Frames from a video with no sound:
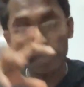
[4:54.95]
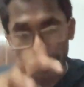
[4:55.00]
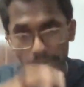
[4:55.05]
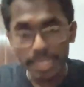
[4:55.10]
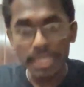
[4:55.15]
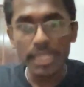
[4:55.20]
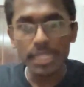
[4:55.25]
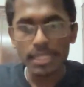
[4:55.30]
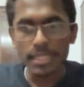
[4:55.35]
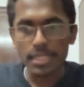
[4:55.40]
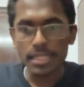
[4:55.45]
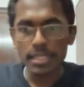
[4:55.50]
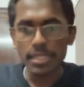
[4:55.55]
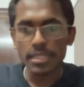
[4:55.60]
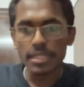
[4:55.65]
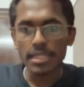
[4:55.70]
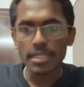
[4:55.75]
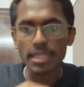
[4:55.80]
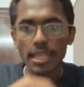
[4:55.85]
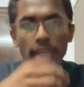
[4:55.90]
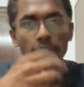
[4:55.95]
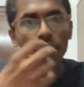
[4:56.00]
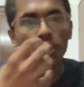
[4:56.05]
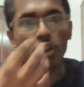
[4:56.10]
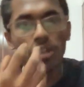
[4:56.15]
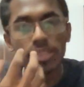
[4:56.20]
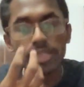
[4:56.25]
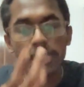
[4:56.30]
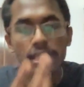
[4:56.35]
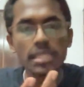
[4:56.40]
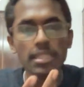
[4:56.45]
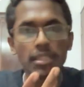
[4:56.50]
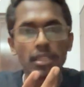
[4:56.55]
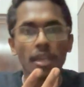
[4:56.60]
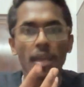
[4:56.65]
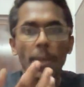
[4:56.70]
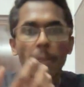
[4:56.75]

many instances there or these